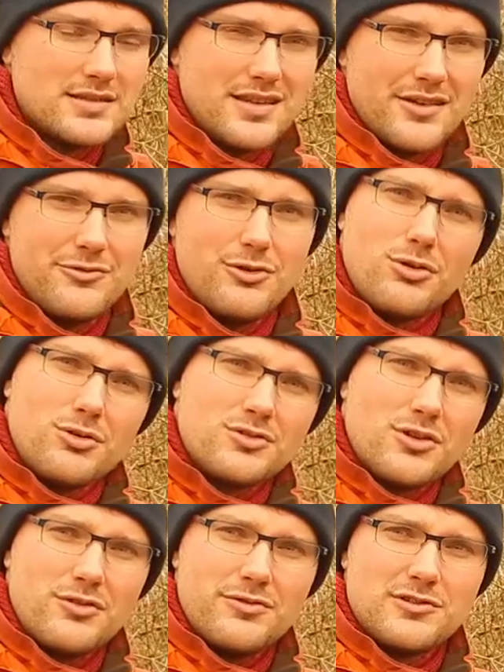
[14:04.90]
the FYRO
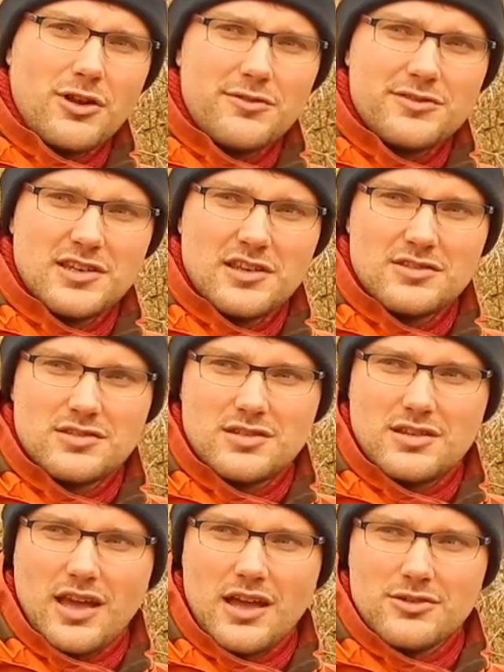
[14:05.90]
stove solves this
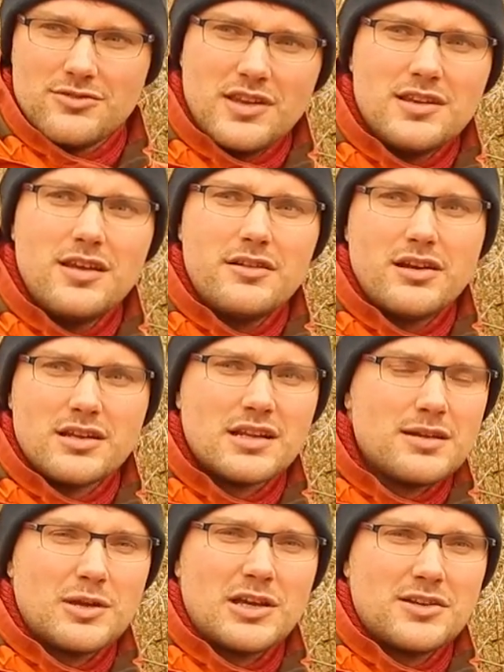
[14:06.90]
kind of
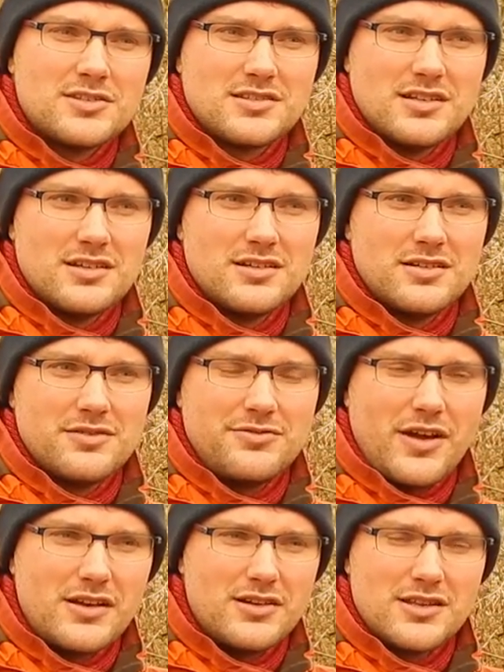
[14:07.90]
inherently because the
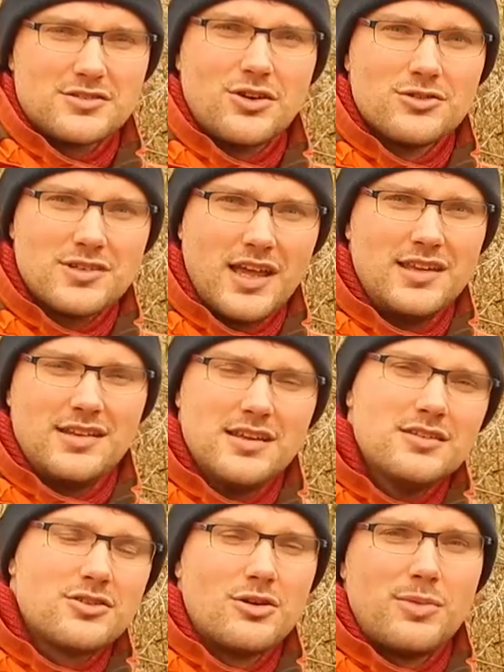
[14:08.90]
fire is contained
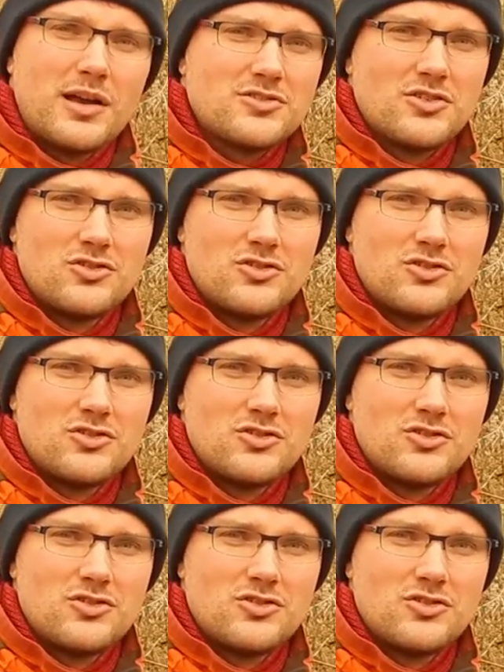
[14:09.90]
in the combustion